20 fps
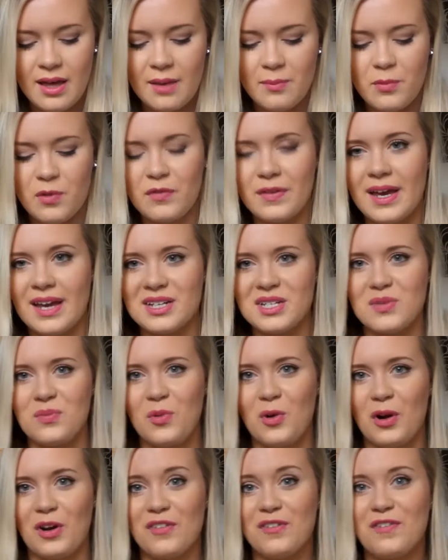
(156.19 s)
Moving on to
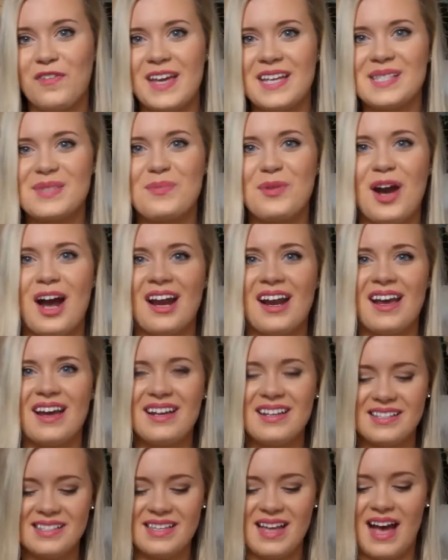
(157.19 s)
more face
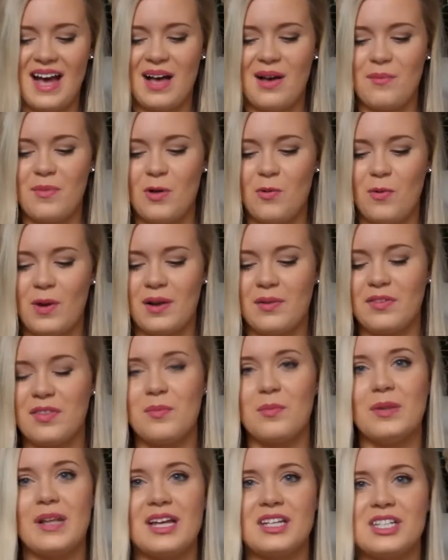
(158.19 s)
products, one of the
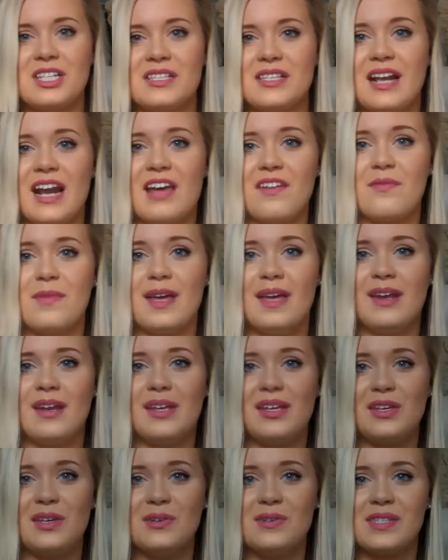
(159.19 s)
blushes that I've been
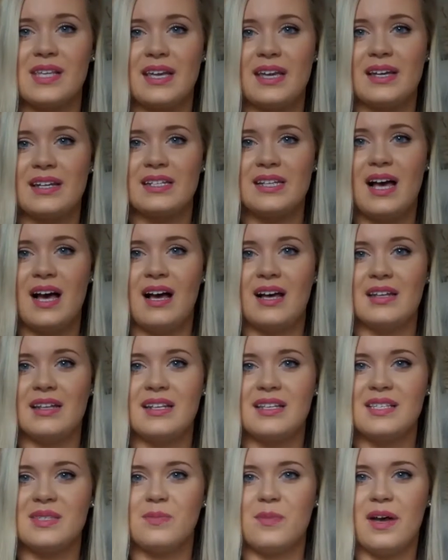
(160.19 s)
using a ton
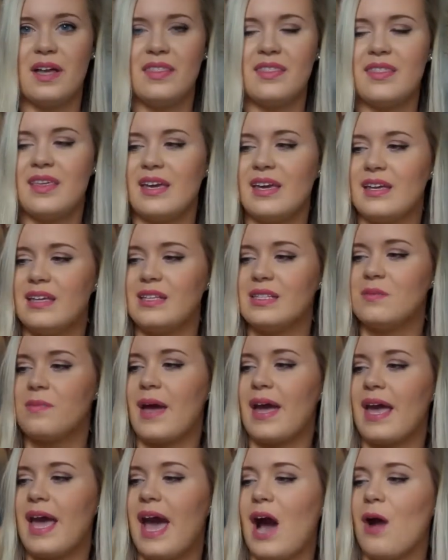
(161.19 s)
this month is
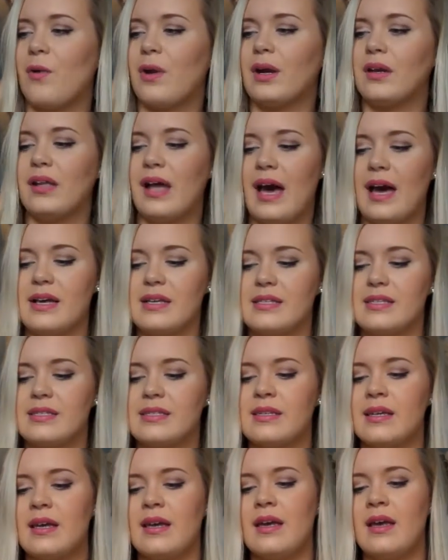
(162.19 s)
my
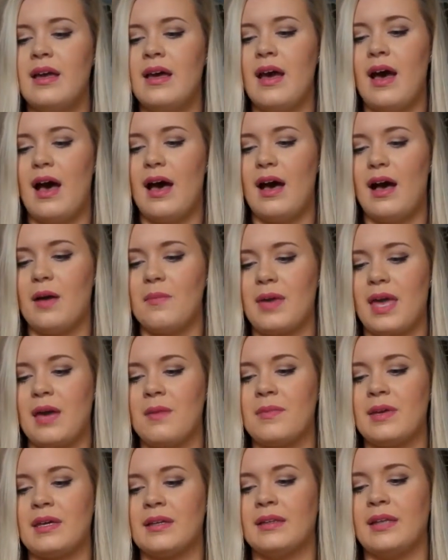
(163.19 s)
Hourglass
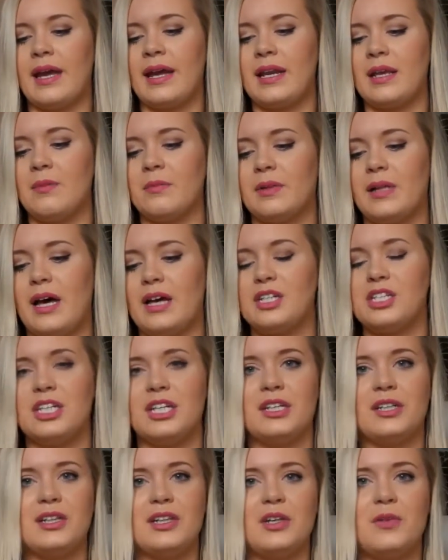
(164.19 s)
Ambient Lighting Blush
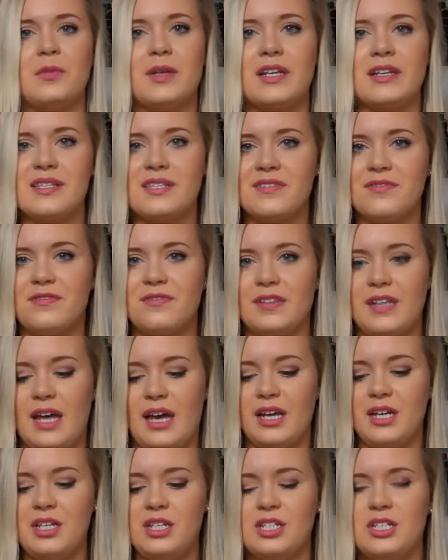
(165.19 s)
in Luminous
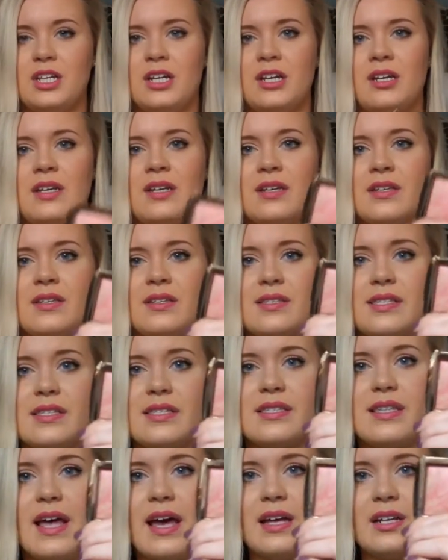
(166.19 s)
Flush. This
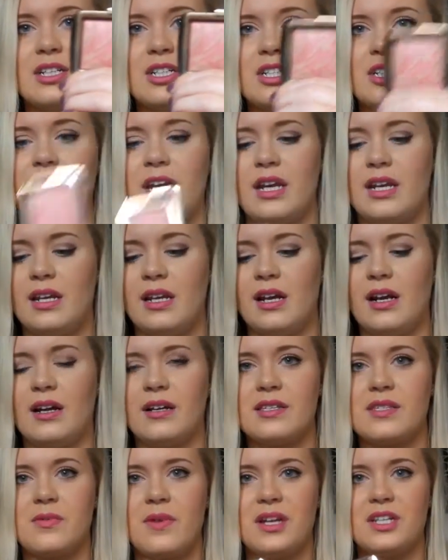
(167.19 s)
is that shade here.
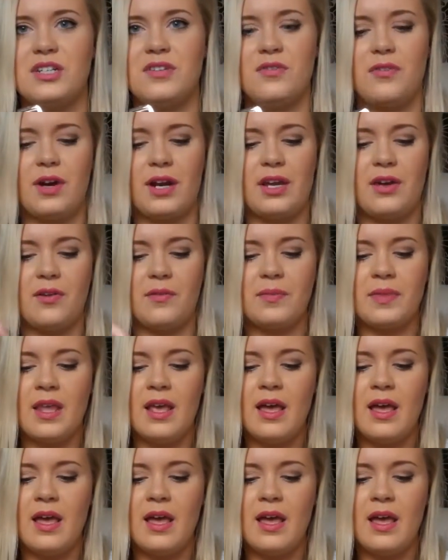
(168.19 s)
I'll swatch it for you.